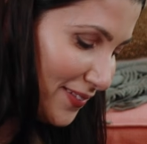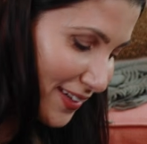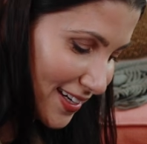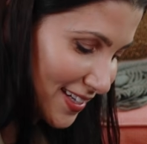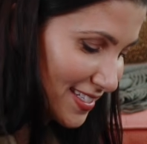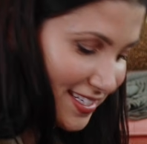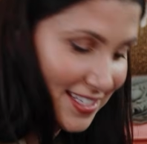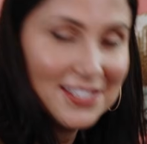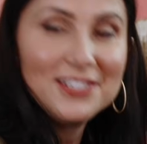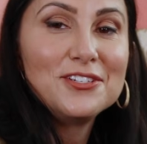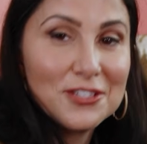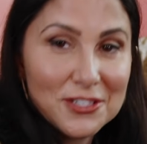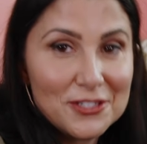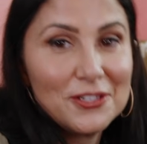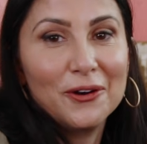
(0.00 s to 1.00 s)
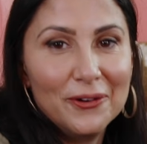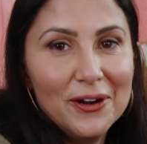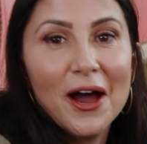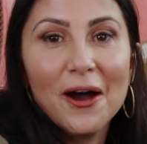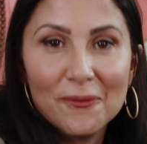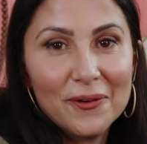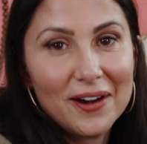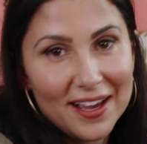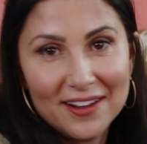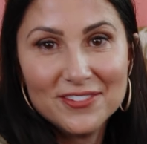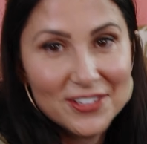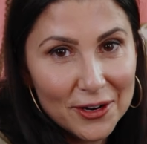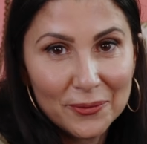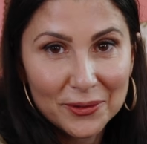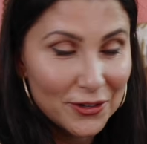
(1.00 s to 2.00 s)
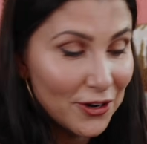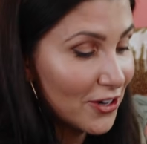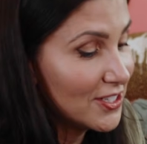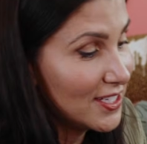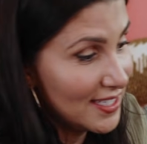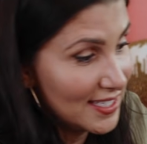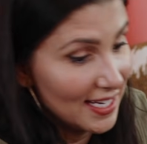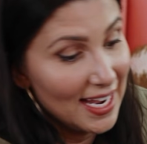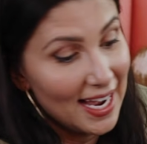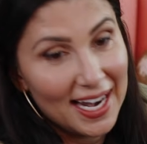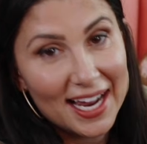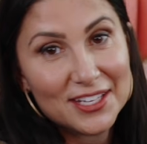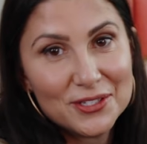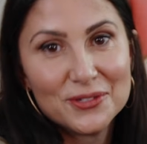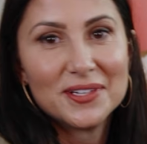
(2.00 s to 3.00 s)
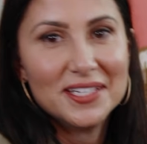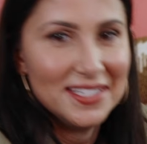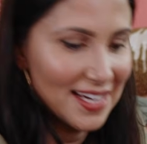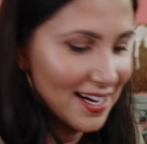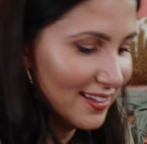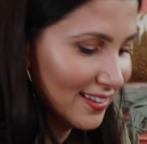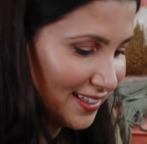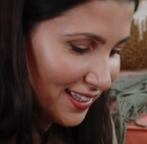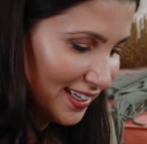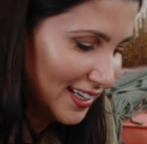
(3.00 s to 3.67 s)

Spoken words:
because this is just so not what I've done with car seats. Again, as you can tell.